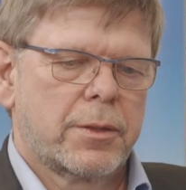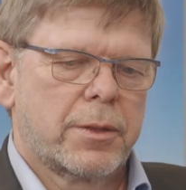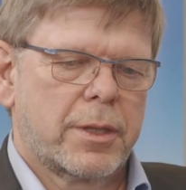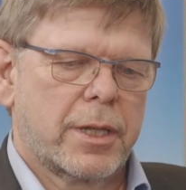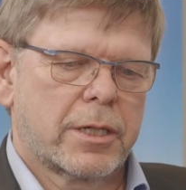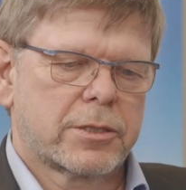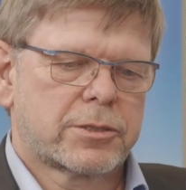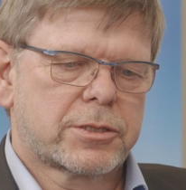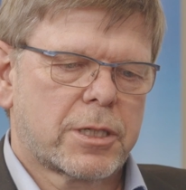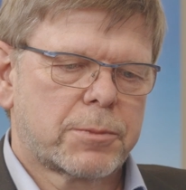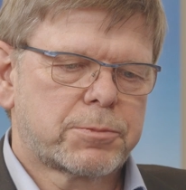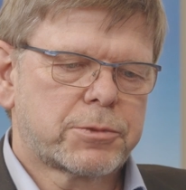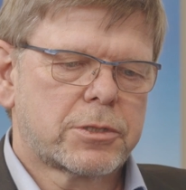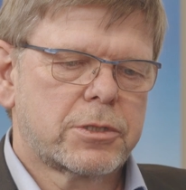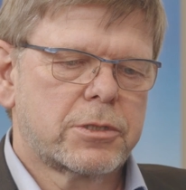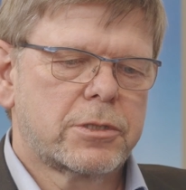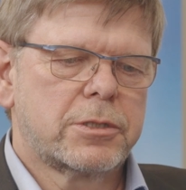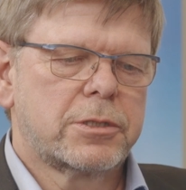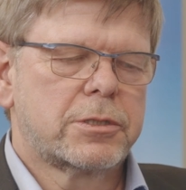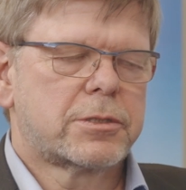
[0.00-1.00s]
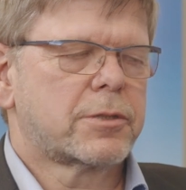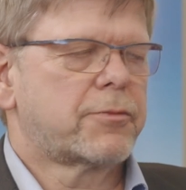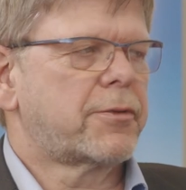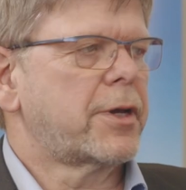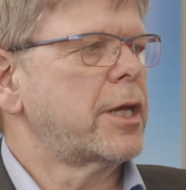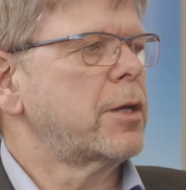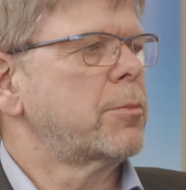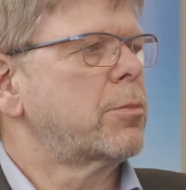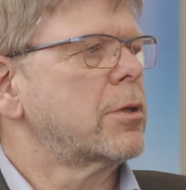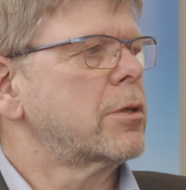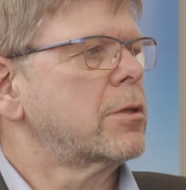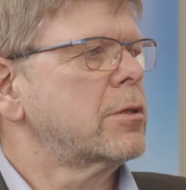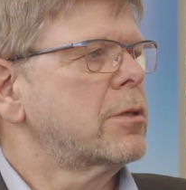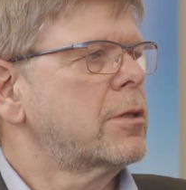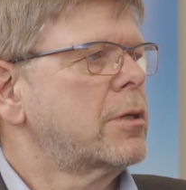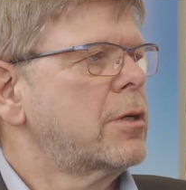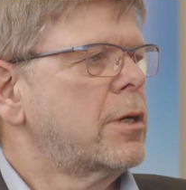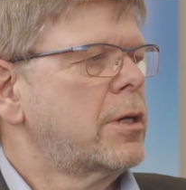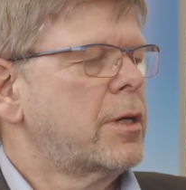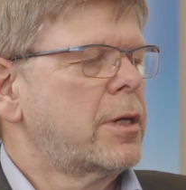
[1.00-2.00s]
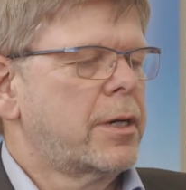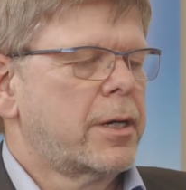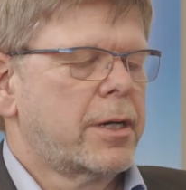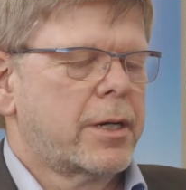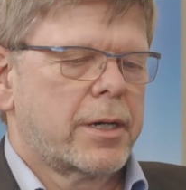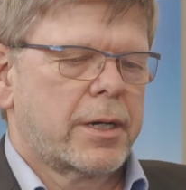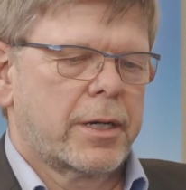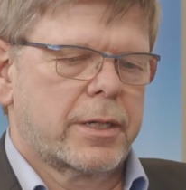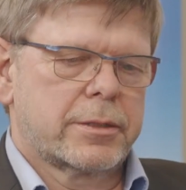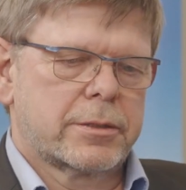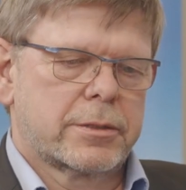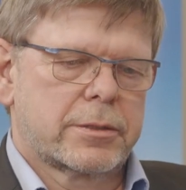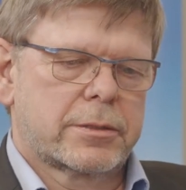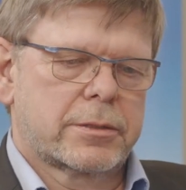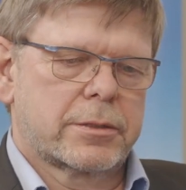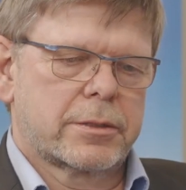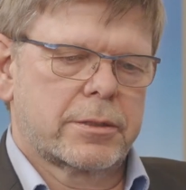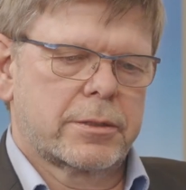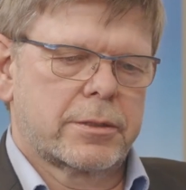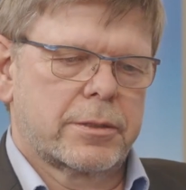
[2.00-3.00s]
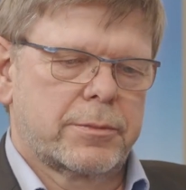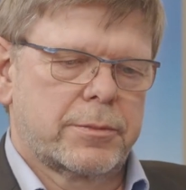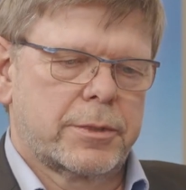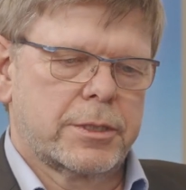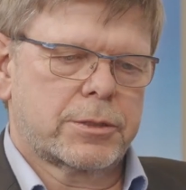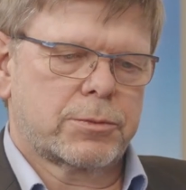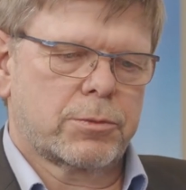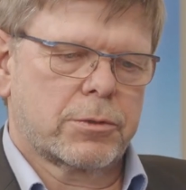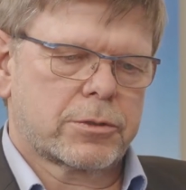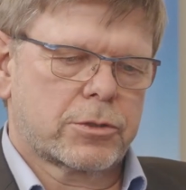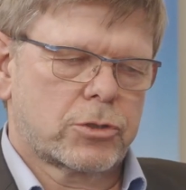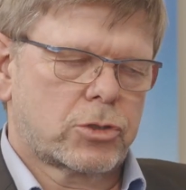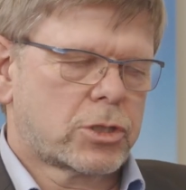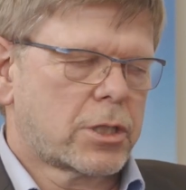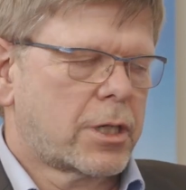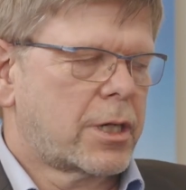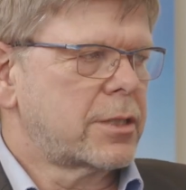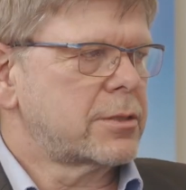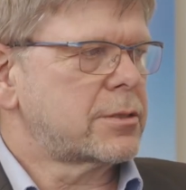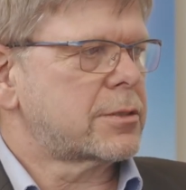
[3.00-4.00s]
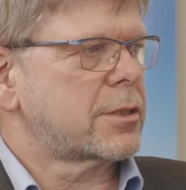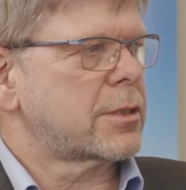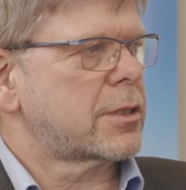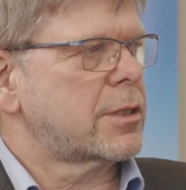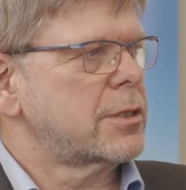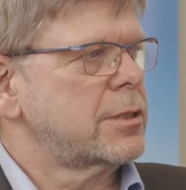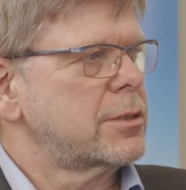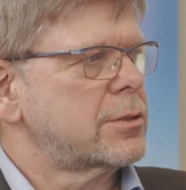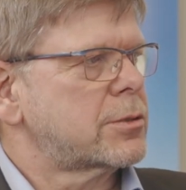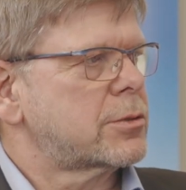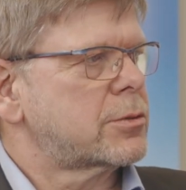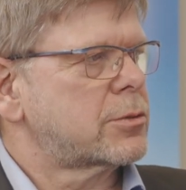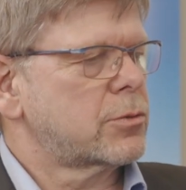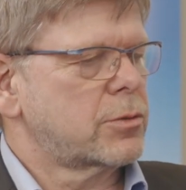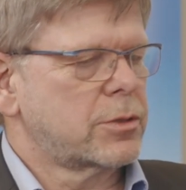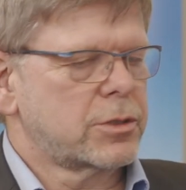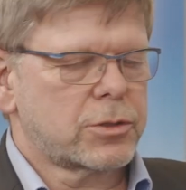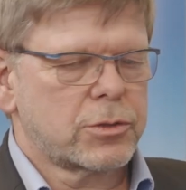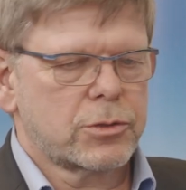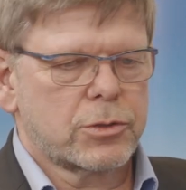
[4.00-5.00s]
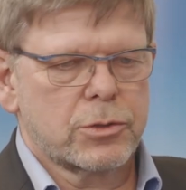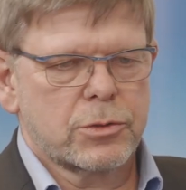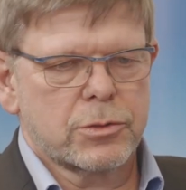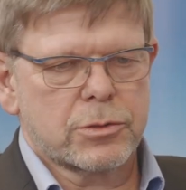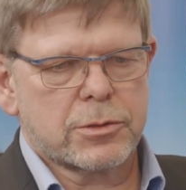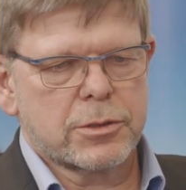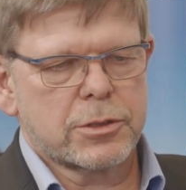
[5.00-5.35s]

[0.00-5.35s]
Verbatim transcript: There are subsidies available, and uh, this was a chance at least to introduce